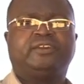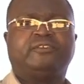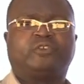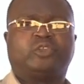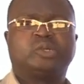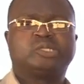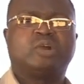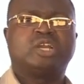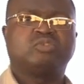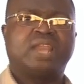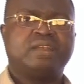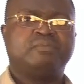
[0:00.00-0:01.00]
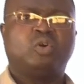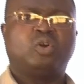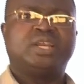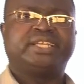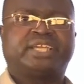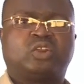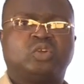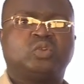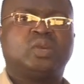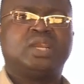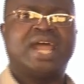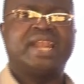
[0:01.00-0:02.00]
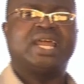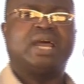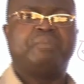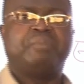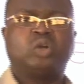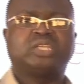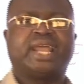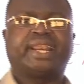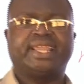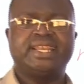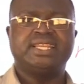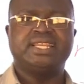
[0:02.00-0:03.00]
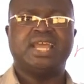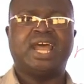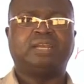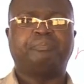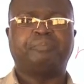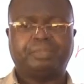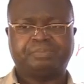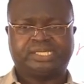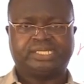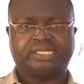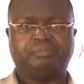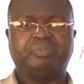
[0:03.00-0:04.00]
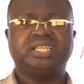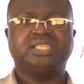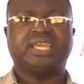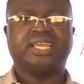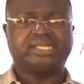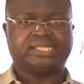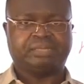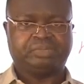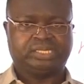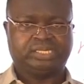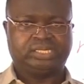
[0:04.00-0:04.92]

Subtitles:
For those who want to learn more, later on you'll learn about renin and pepsin, being the enzymes.